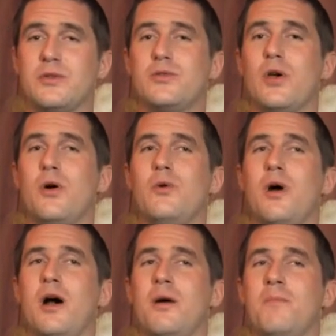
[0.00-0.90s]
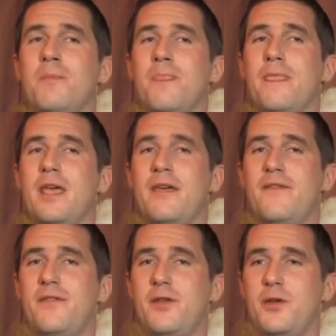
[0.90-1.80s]
So um,
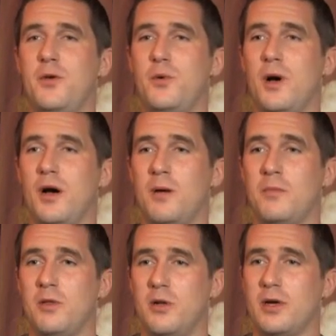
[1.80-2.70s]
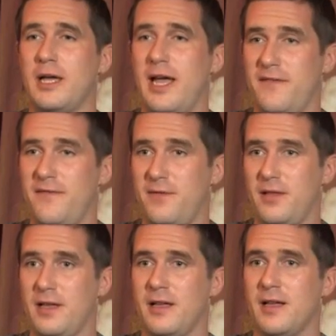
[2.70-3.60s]
if you um, look
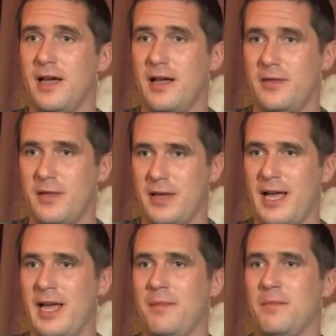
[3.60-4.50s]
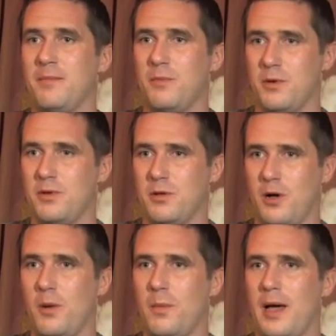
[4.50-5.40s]
carefully at the game Mortal
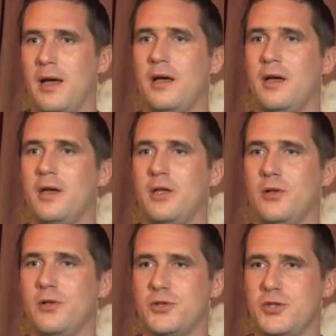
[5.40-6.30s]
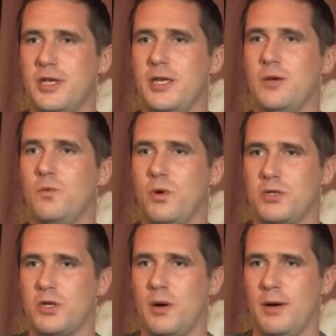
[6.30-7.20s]
Kombat, you'll see
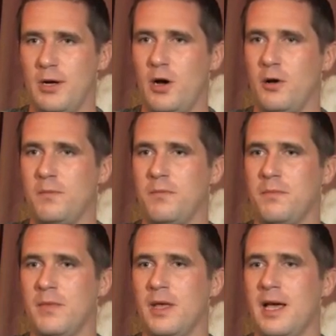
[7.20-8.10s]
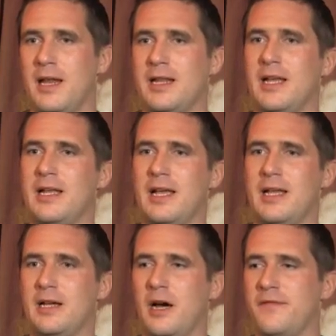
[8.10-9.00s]
what's going on. And it,
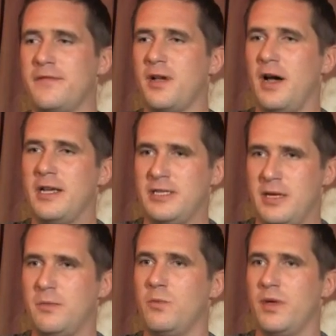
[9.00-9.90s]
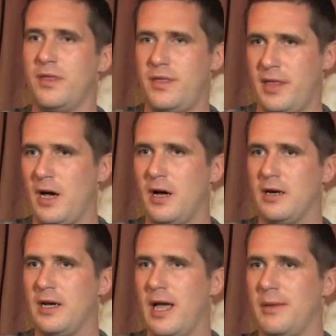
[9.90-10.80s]
it kind of ties in with the
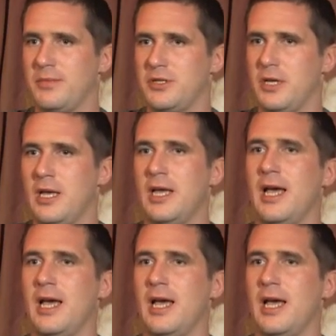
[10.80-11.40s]
Hunger Games.